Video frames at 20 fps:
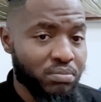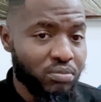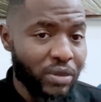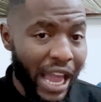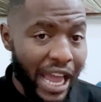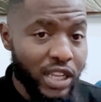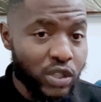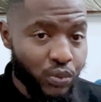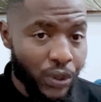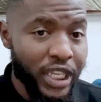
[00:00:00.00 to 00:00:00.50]

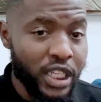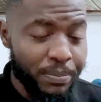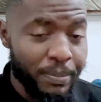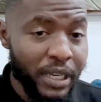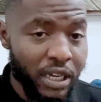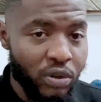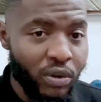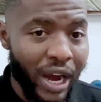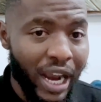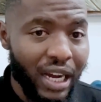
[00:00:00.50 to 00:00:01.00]
as we
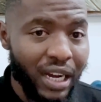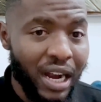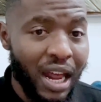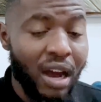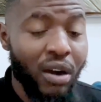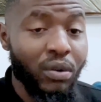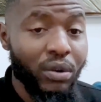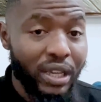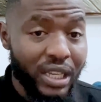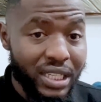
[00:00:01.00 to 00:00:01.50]
speak right
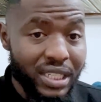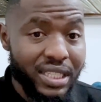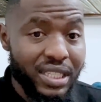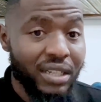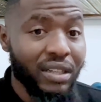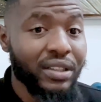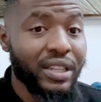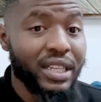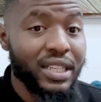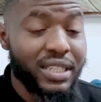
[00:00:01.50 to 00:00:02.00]
now is
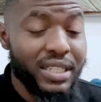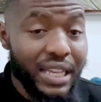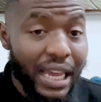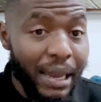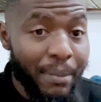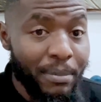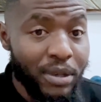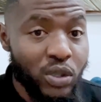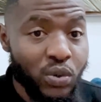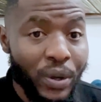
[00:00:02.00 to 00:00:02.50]
still the
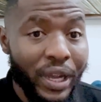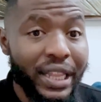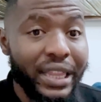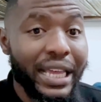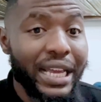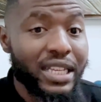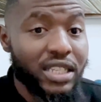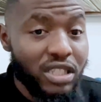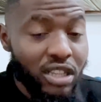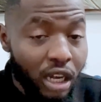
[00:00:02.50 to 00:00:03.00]
same as when
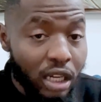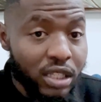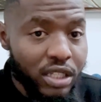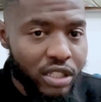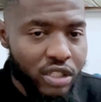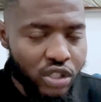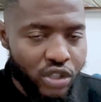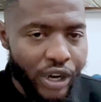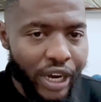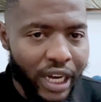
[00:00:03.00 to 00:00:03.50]
they
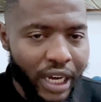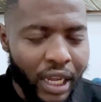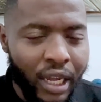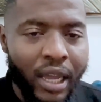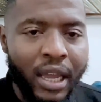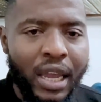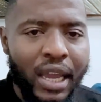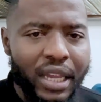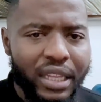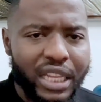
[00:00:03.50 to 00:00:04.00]
started trading.
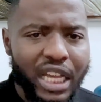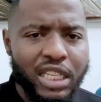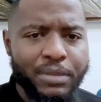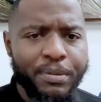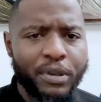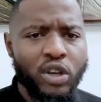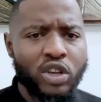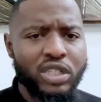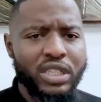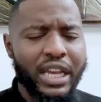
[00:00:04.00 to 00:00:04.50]
That's
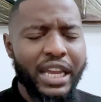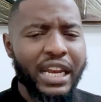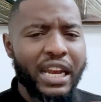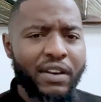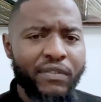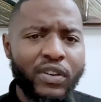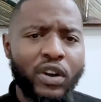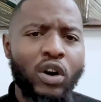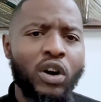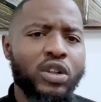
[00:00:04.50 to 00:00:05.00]
because they
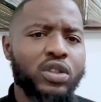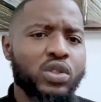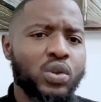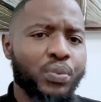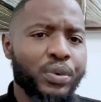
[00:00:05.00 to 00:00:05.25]
never got to